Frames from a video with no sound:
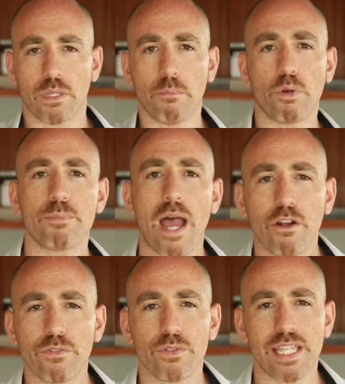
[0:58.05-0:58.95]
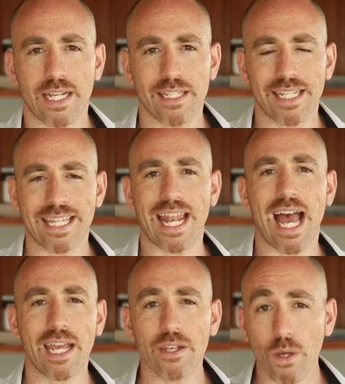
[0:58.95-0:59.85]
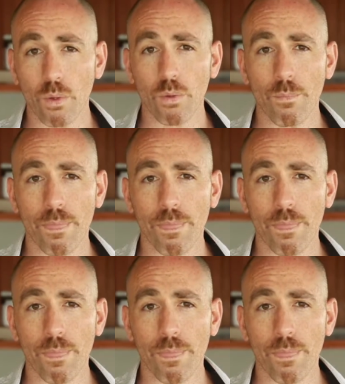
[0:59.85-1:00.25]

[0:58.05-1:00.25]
The most powerful technique that I know